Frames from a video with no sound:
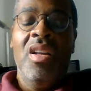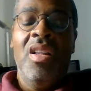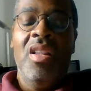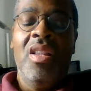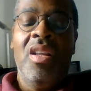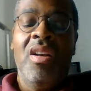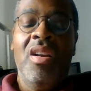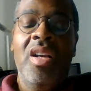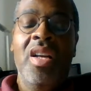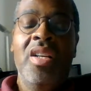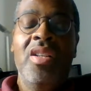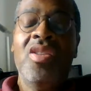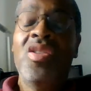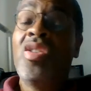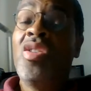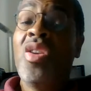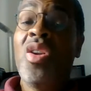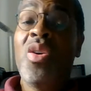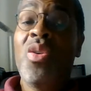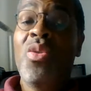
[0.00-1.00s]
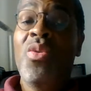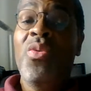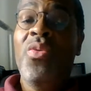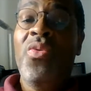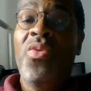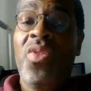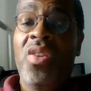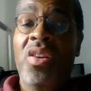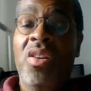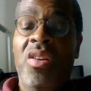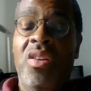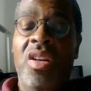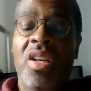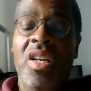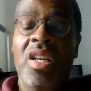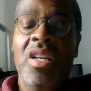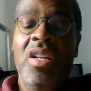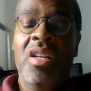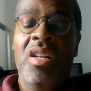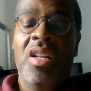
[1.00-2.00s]
There is no fear
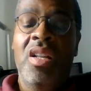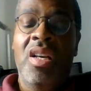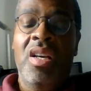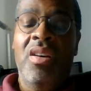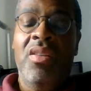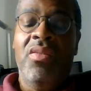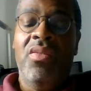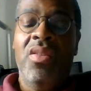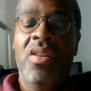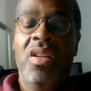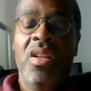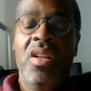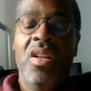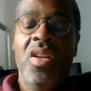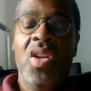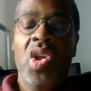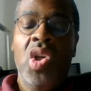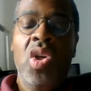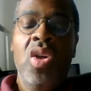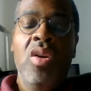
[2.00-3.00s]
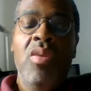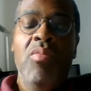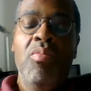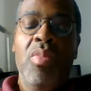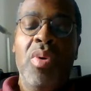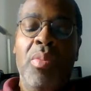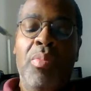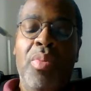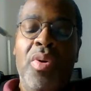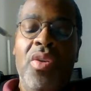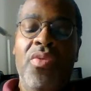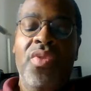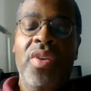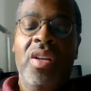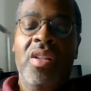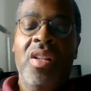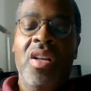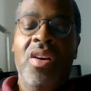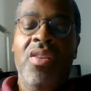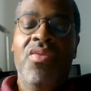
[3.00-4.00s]
in love, but
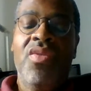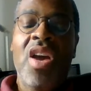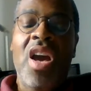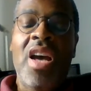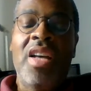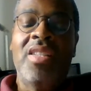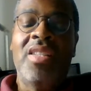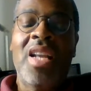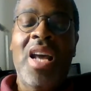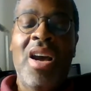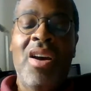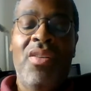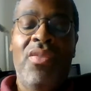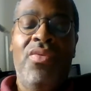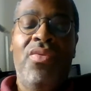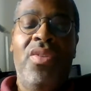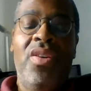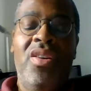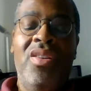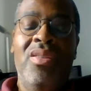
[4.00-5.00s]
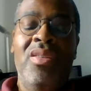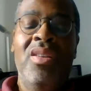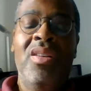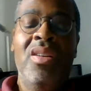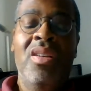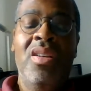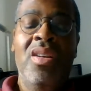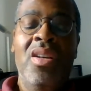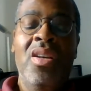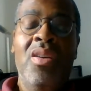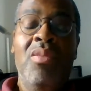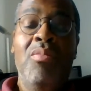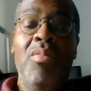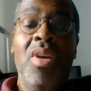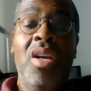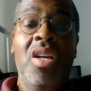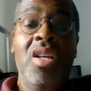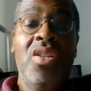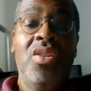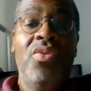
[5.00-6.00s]
perfect love casts out fear,
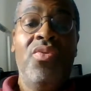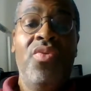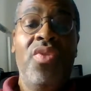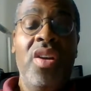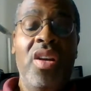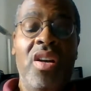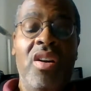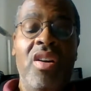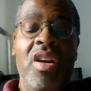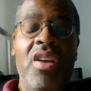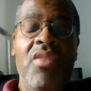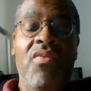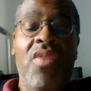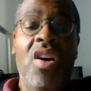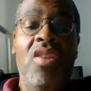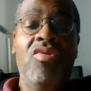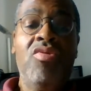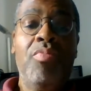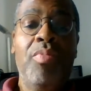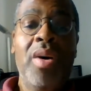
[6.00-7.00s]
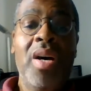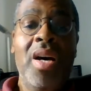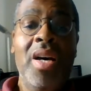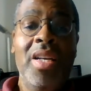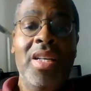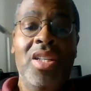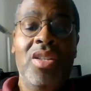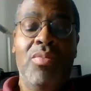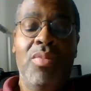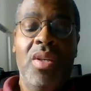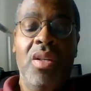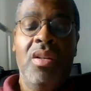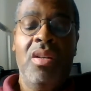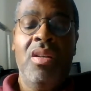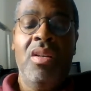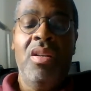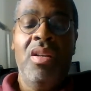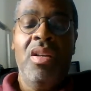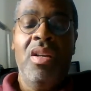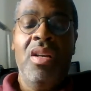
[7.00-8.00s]
because fear involves punishment,
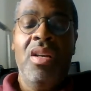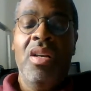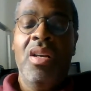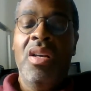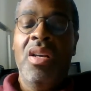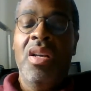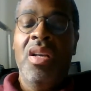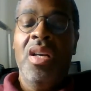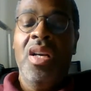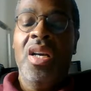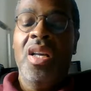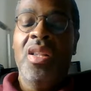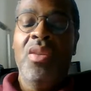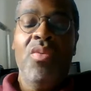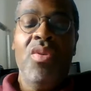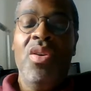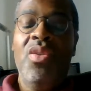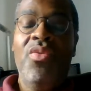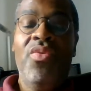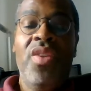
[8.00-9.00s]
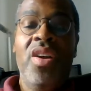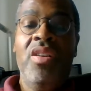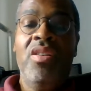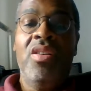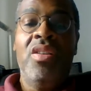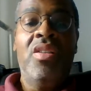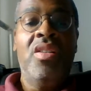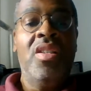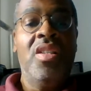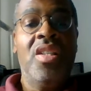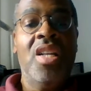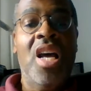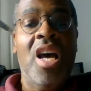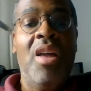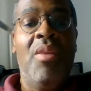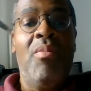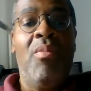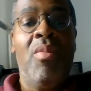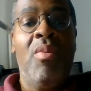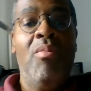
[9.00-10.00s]
and the one who fears is
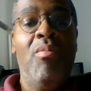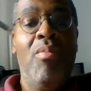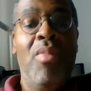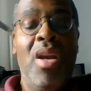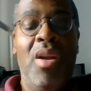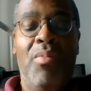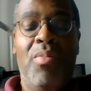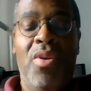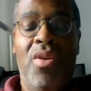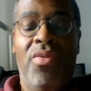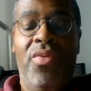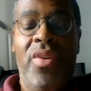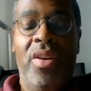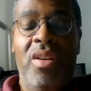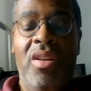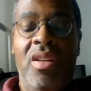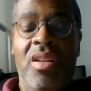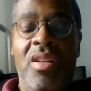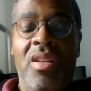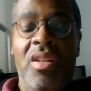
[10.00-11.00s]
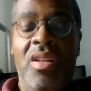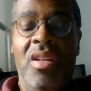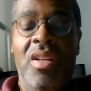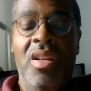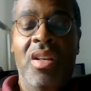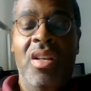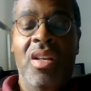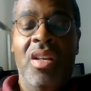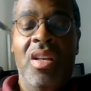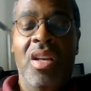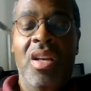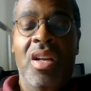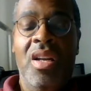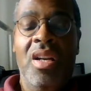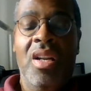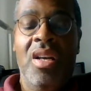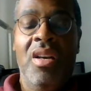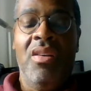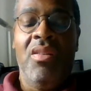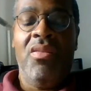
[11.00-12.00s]
not made perfect in
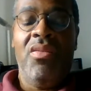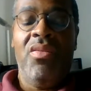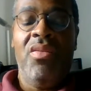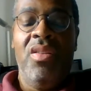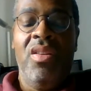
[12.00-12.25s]
love.